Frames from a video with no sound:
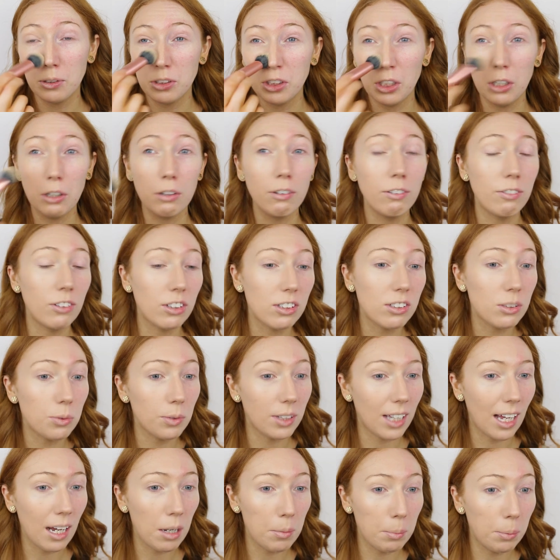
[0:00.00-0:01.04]
too fussed
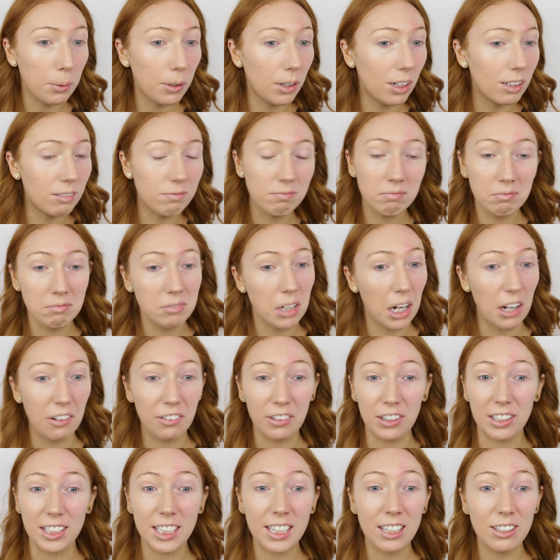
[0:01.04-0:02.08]
with that, but I
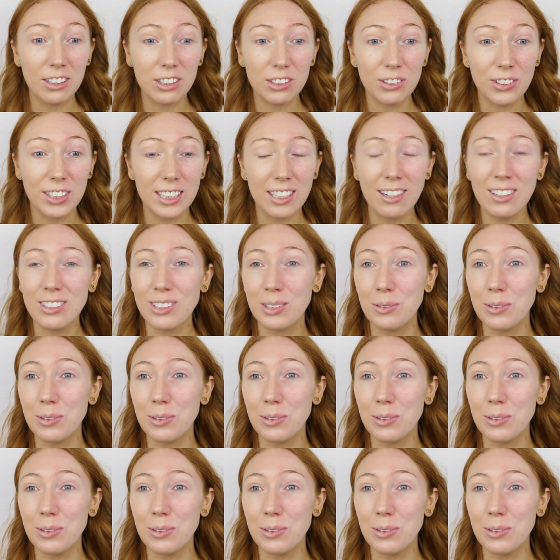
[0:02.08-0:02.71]
feel like it looks really nice.